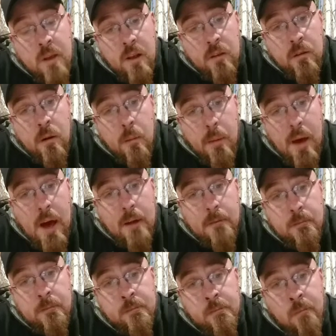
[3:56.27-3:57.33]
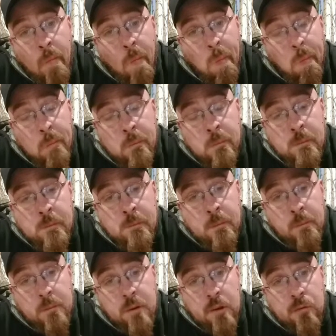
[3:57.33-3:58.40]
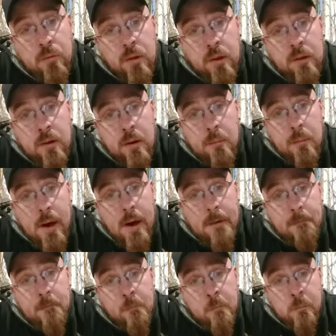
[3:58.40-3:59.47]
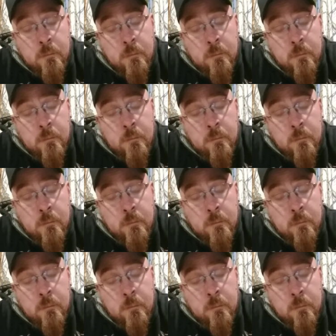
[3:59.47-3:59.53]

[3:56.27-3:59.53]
It's not bad. It's really not bad.